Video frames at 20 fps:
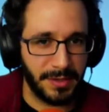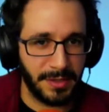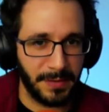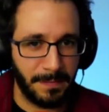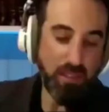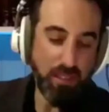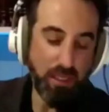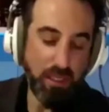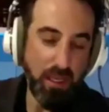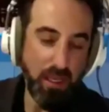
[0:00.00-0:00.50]

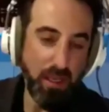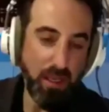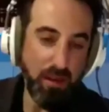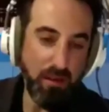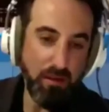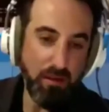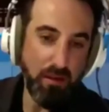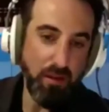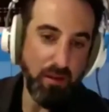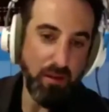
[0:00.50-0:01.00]
see
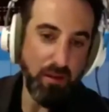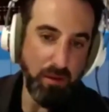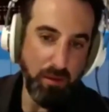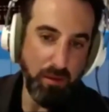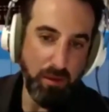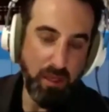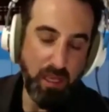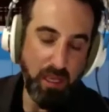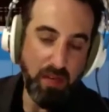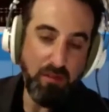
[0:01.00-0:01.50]

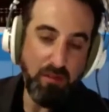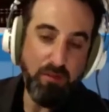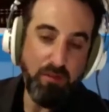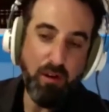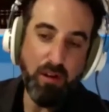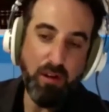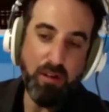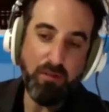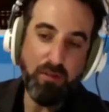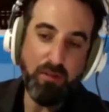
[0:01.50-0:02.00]
in
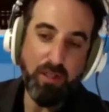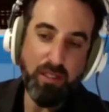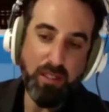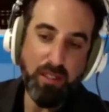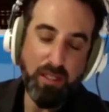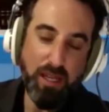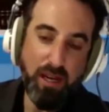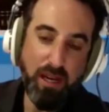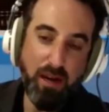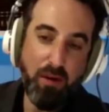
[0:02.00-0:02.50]
front of us
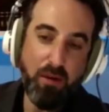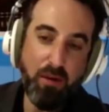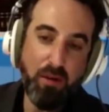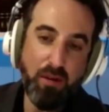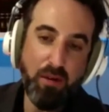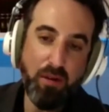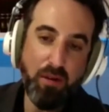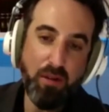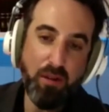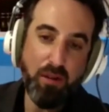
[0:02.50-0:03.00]
now,
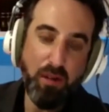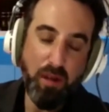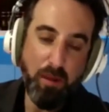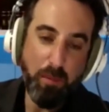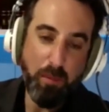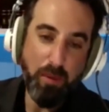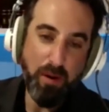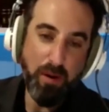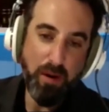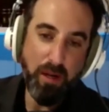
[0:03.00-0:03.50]

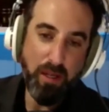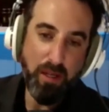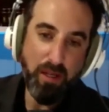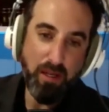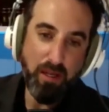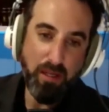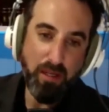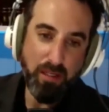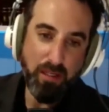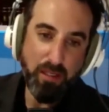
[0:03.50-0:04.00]
America
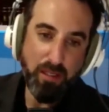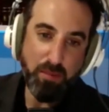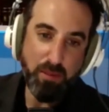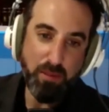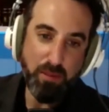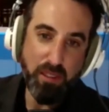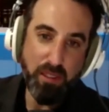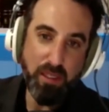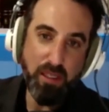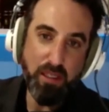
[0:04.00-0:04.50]
is
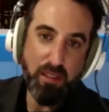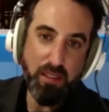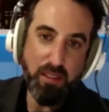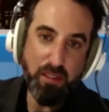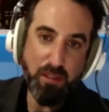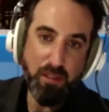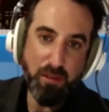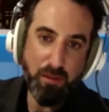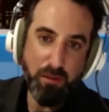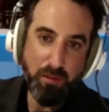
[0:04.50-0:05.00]
splitting into
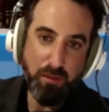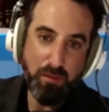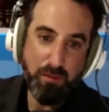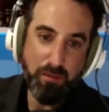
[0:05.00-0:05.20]
two.